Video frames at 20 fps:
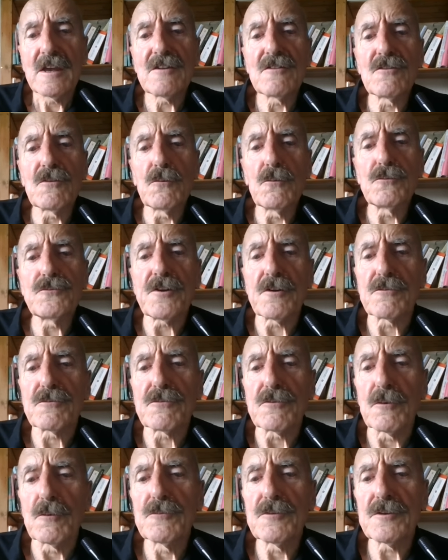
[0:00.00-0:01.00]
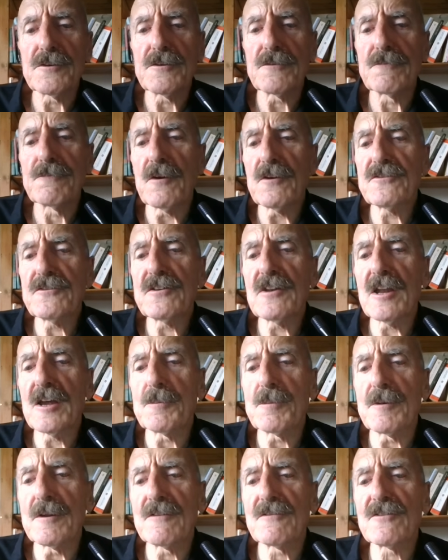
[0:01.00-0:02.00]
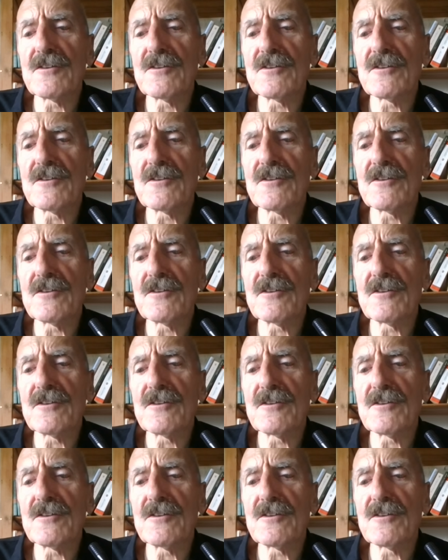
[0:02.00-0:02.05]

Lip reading: It is also thought that the fossil ape in